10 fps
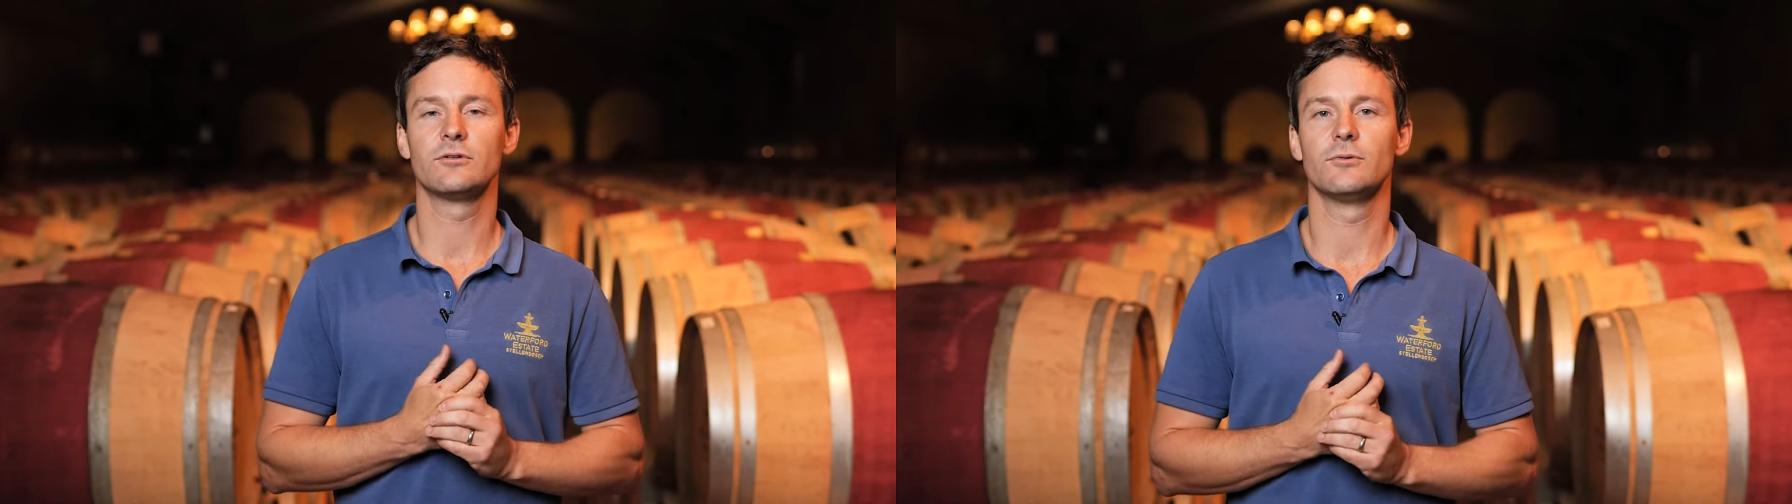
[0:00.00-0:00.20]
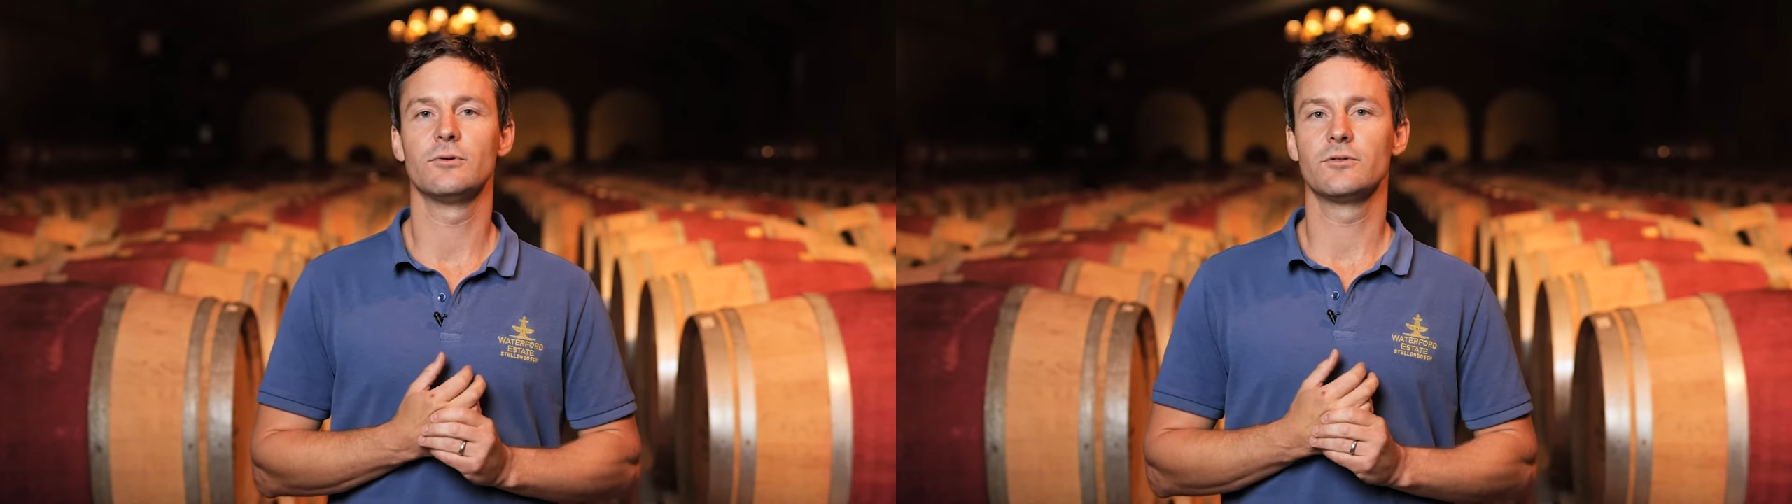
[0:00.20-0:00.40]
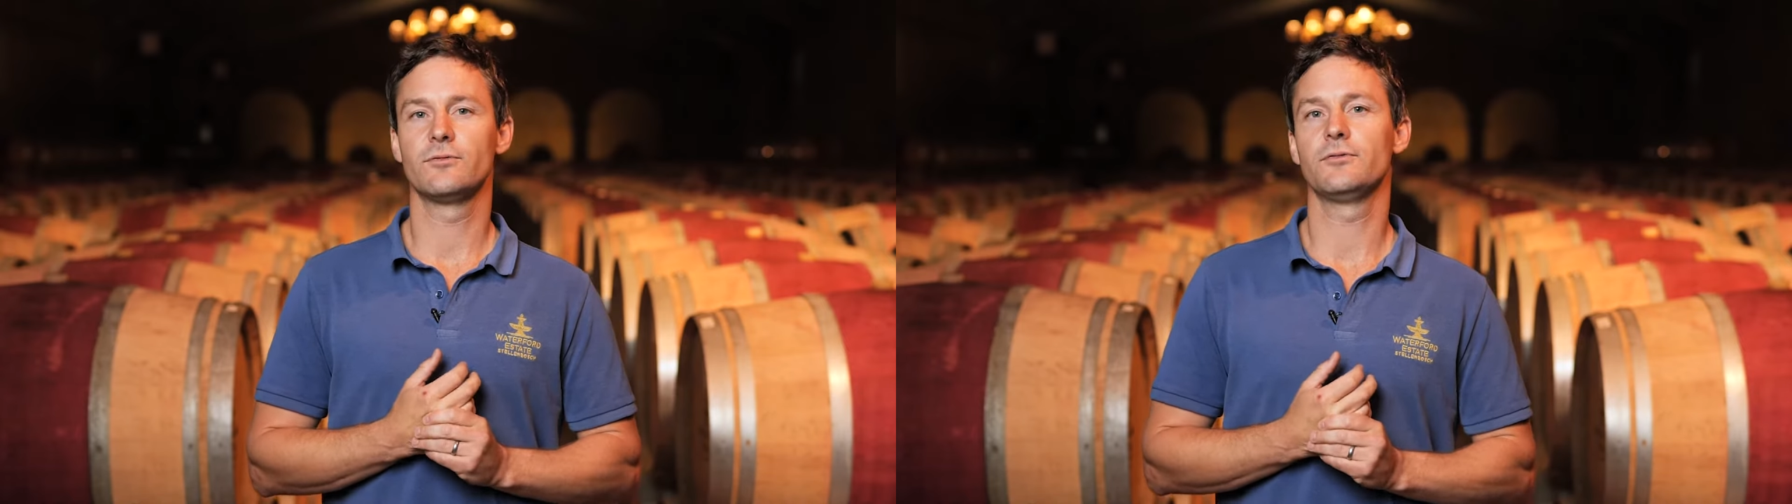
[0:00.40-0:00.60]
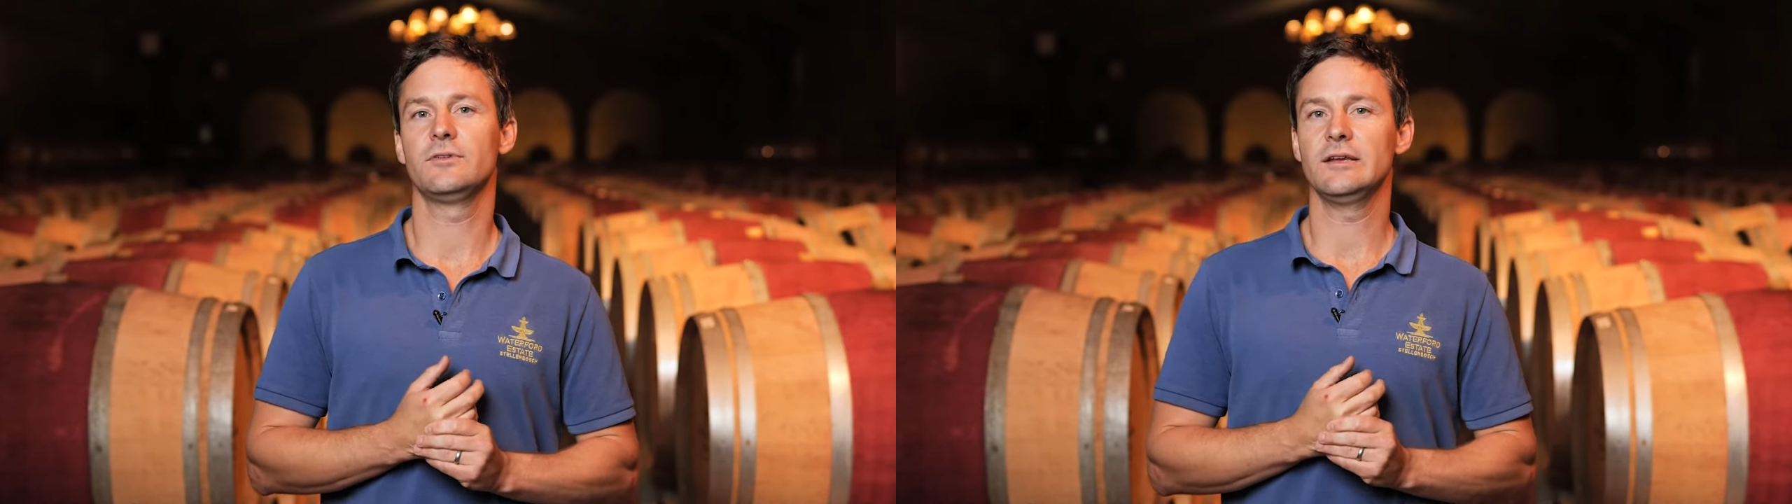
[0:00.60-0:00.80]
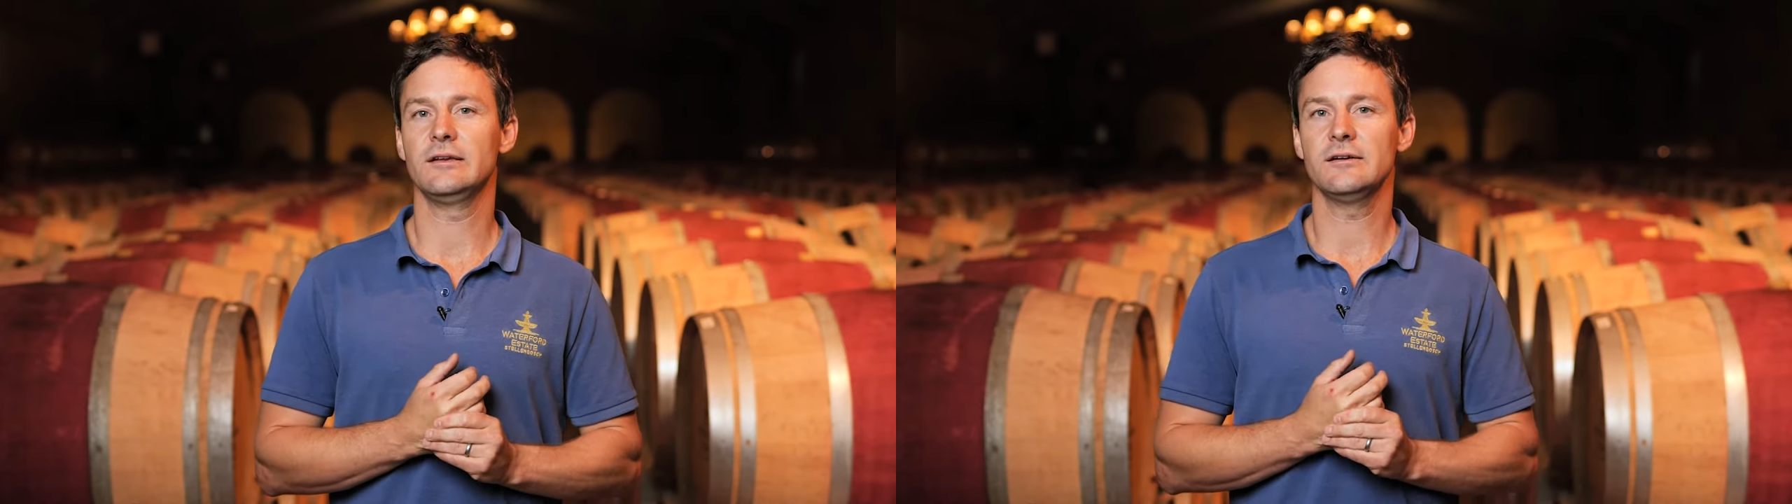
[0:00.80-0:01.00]
towards
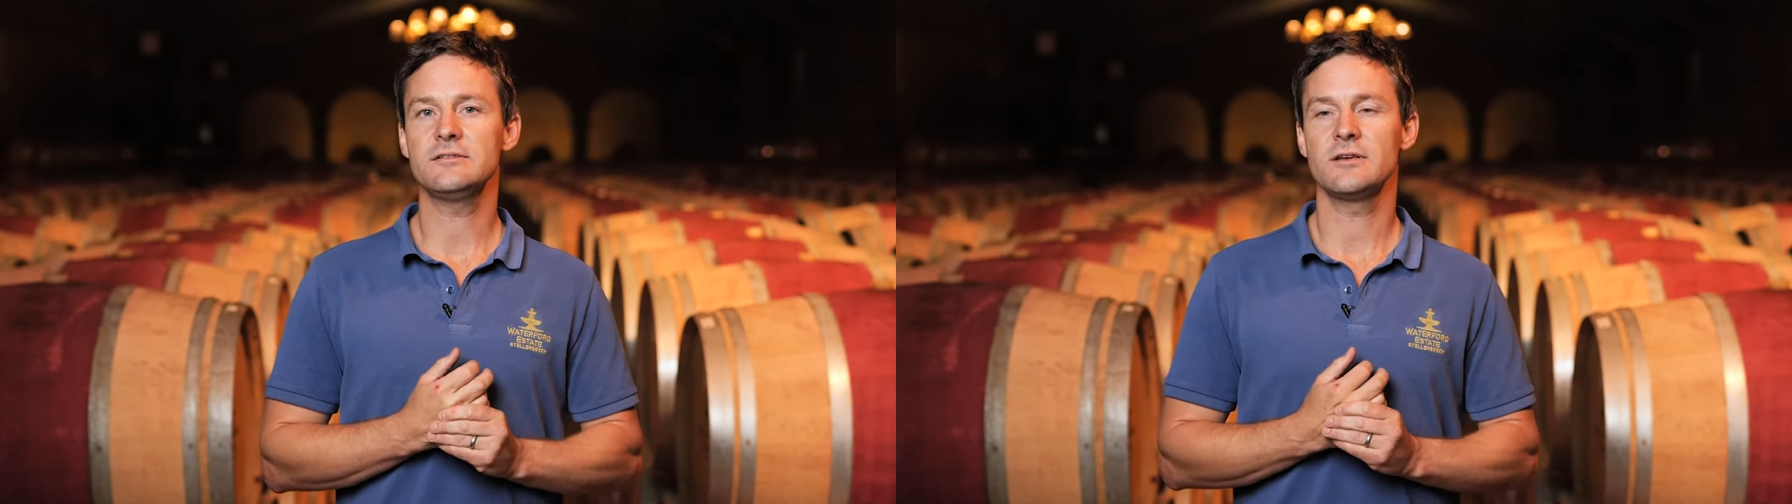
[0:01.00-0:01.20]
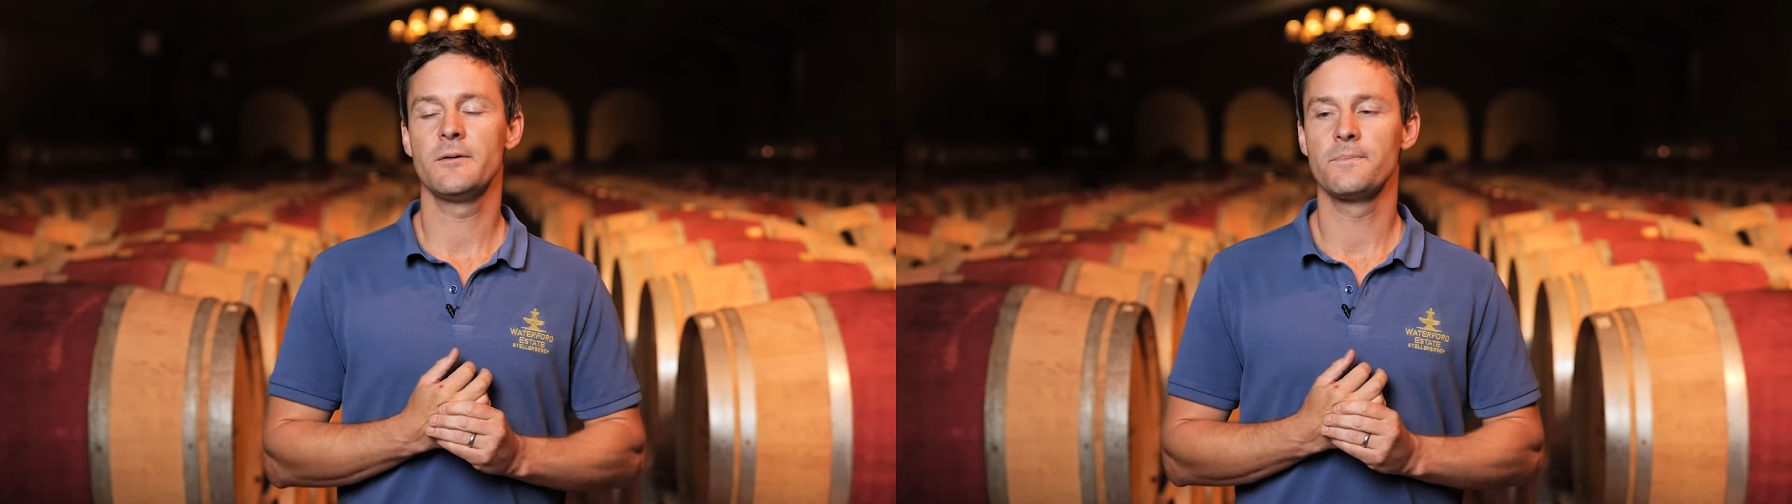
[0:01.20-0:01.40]
15 years.